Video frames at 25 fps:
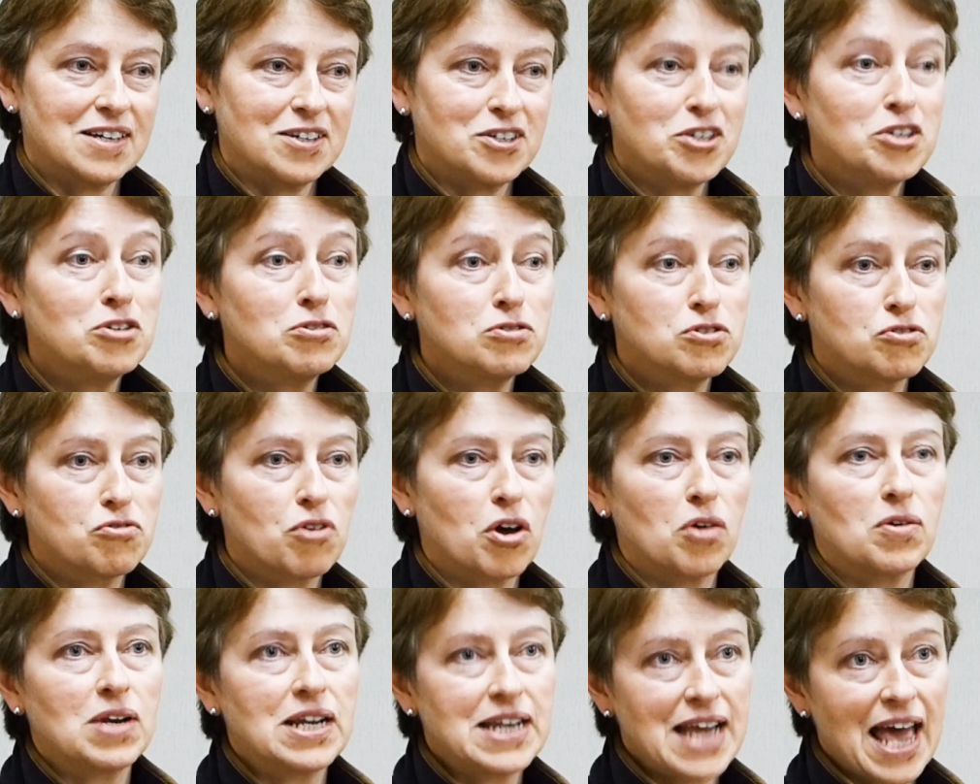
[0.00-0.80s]
a huge
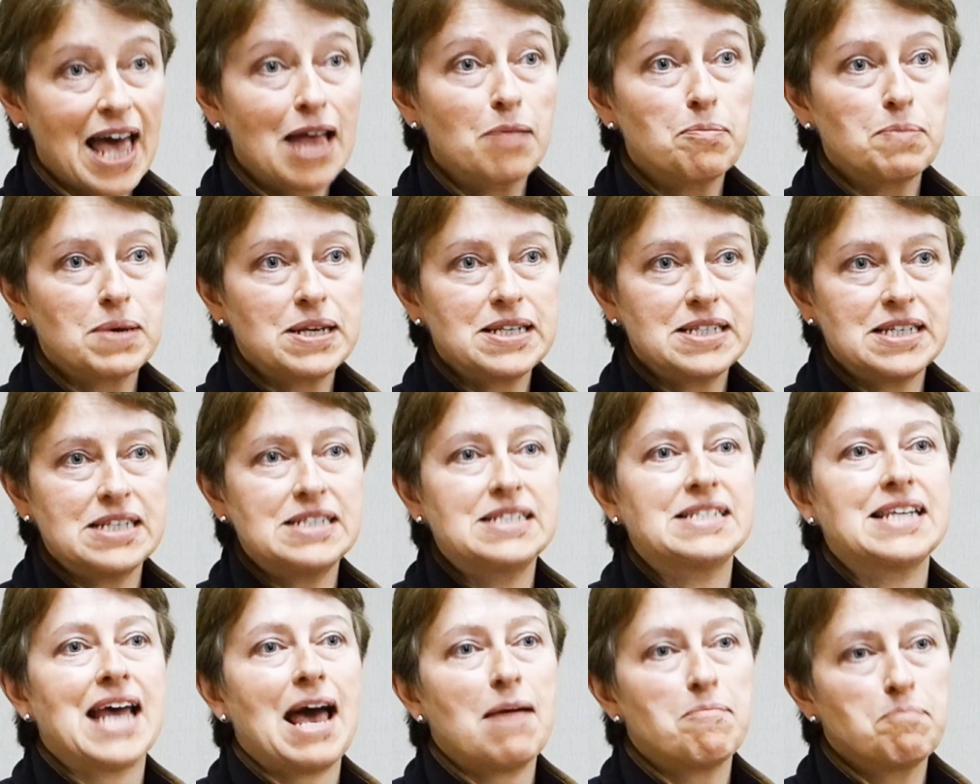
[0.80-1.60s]
role in helping to
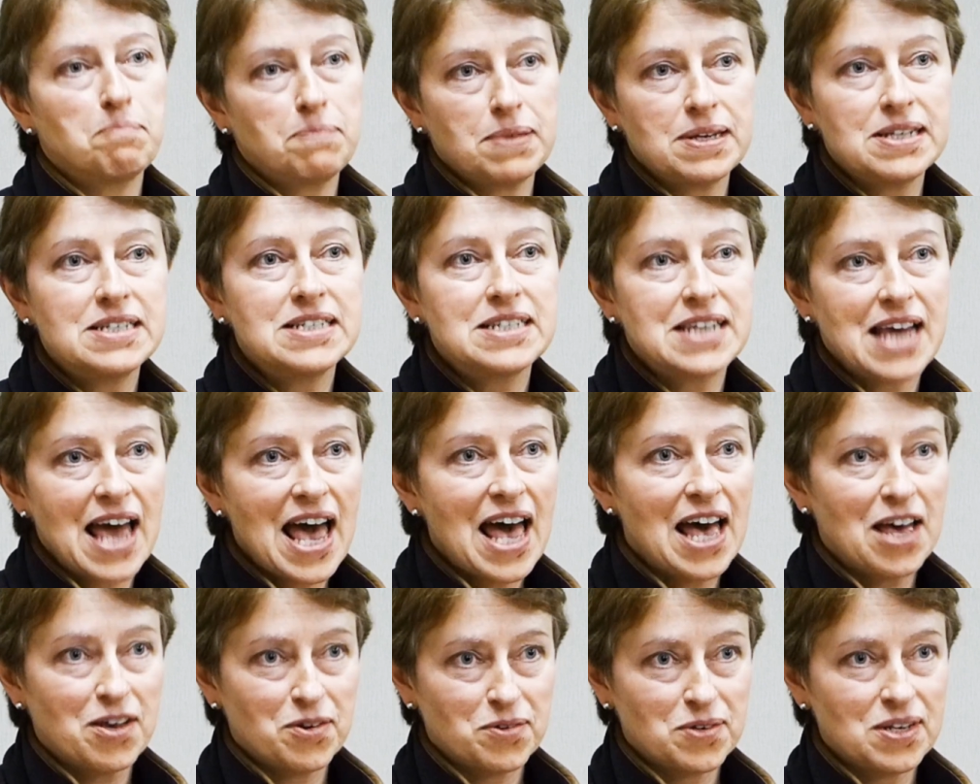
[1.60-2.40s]
dampen
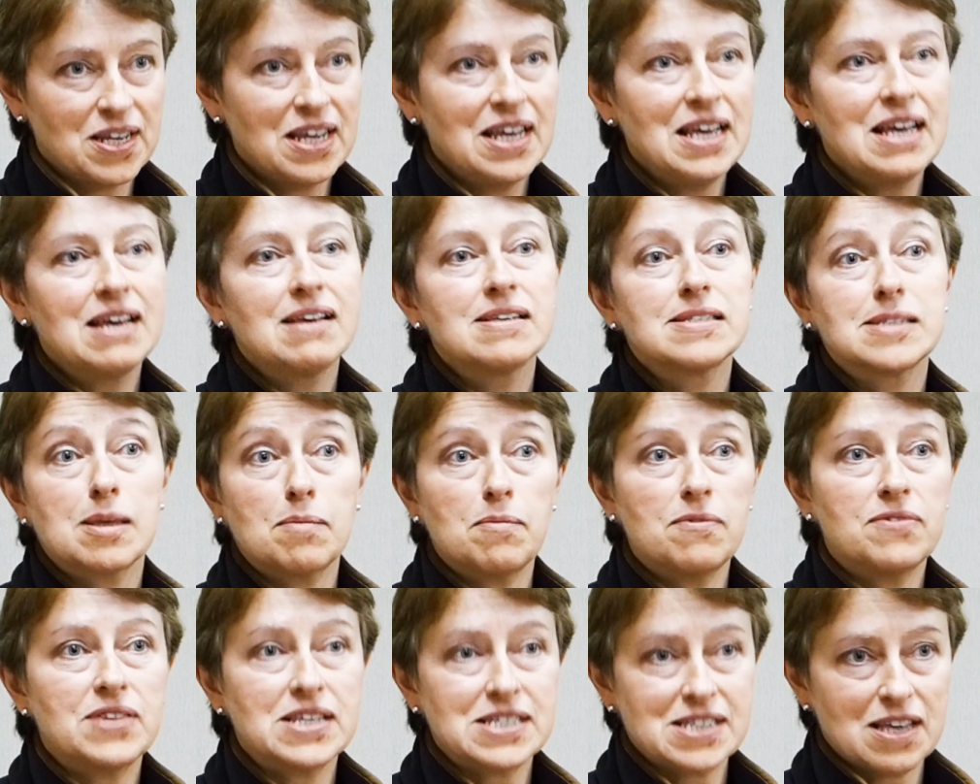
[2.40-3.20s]
down
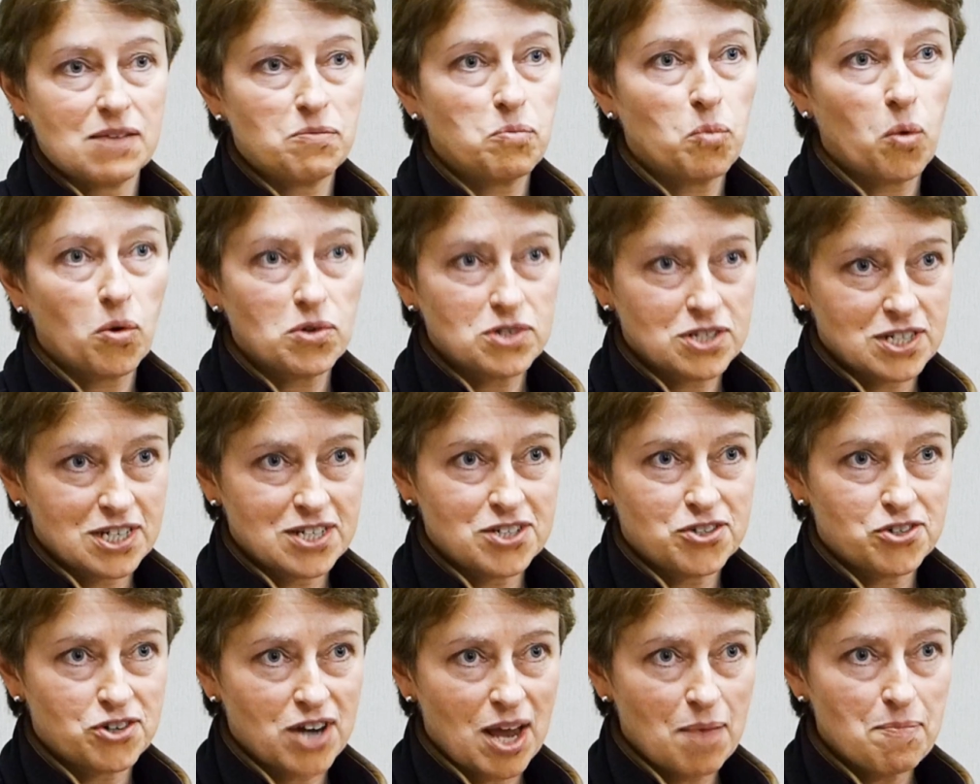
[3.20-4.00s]
some of this
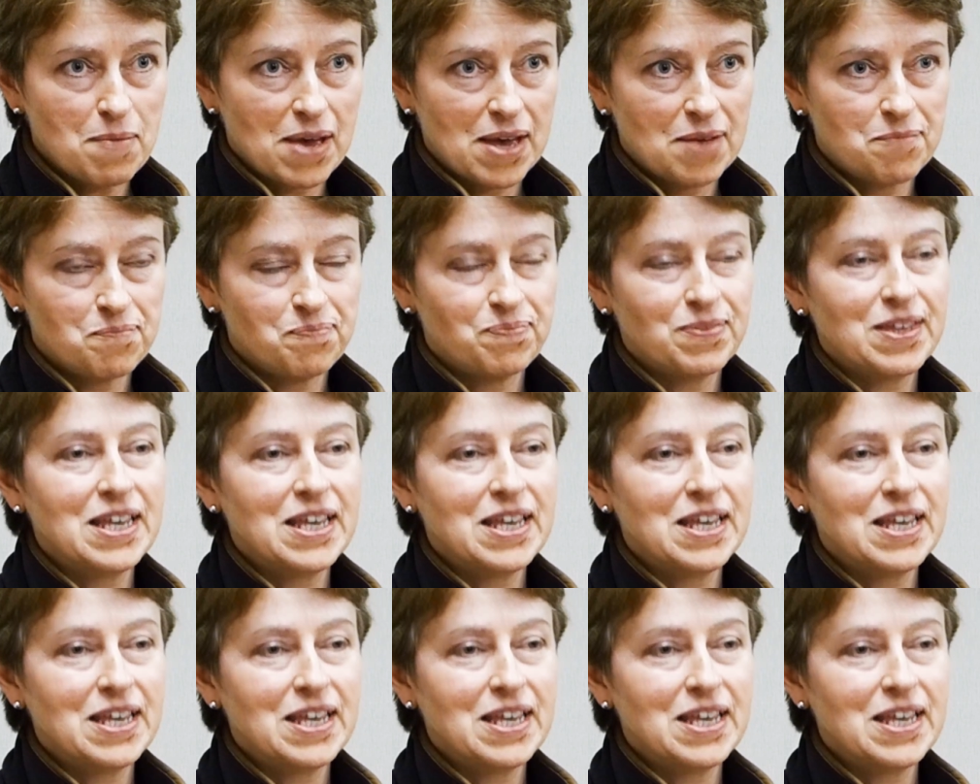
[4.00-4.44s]
unwanted tremor.